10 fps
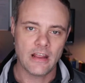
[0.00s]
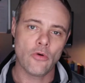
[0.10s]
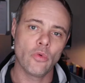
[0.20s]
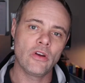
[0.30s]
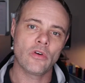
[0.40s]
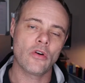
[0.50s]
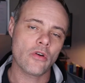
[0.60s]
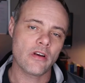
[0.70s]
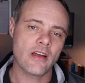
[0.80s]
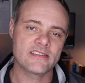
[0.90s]
Now, when we're
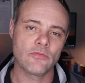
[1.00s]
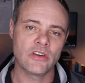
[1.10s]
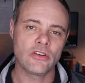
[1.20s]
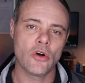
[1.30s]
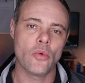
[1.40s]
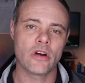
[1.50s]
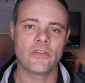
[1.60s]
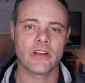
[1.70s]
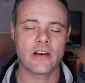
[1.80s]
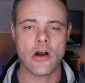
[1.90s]
organizing, we don't want to
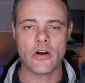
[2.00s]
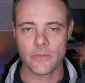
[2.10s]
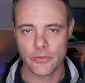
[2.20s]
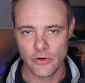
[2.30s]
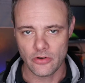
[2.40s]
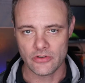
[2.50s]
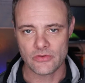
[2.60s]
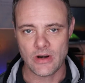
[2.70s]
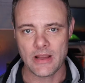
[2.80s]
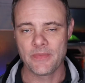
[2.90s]
forget our
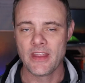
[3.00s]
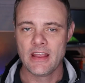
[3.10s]
computers, right?